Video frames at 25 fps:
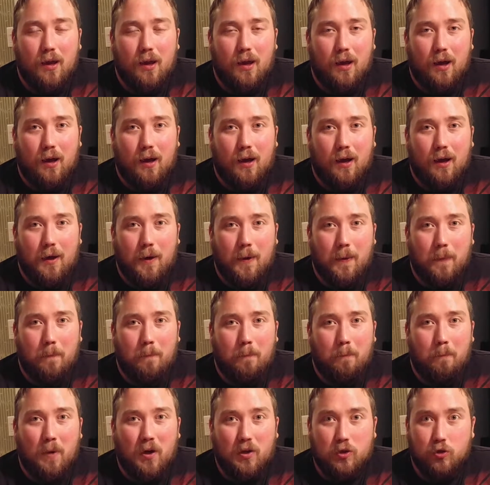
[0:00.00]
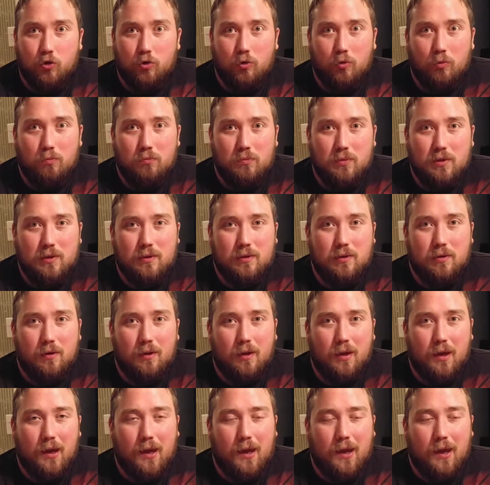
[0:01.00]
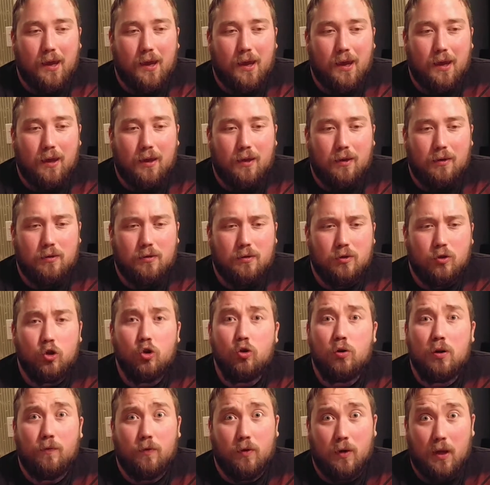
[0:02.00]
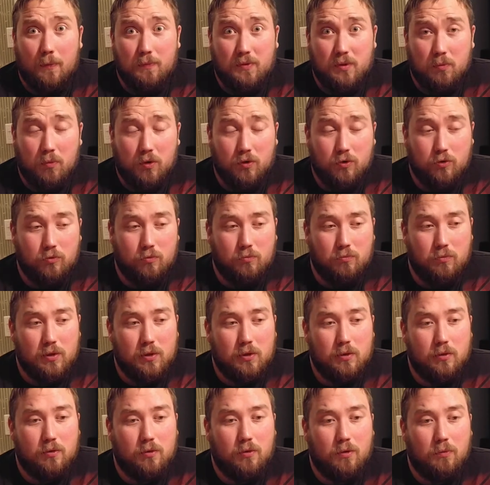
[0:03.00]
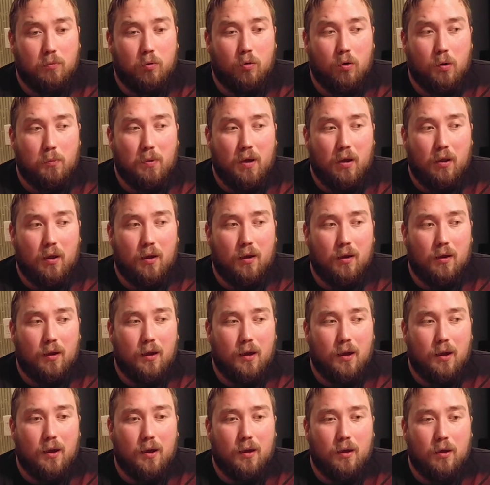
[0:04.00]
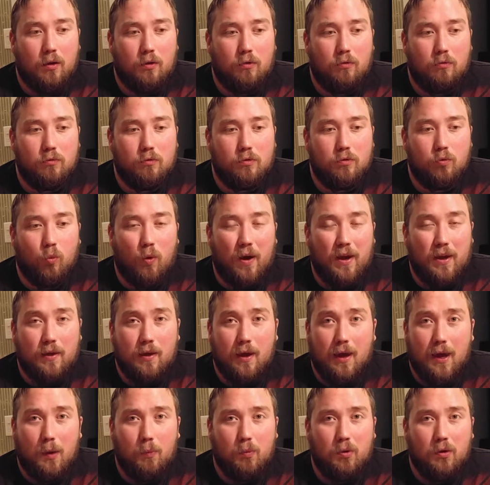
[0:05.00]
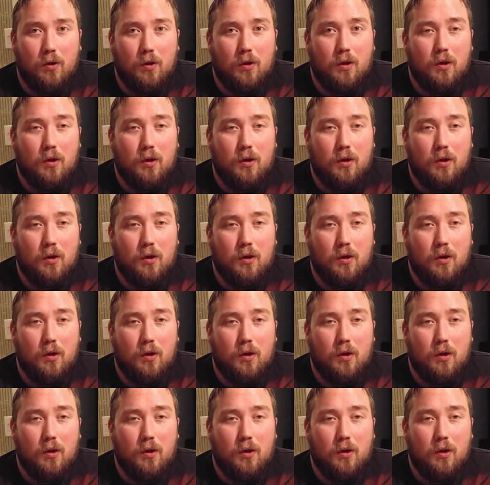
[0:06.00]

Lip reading: mushrooms, and two different types of mushrooms, portobello and whitecap.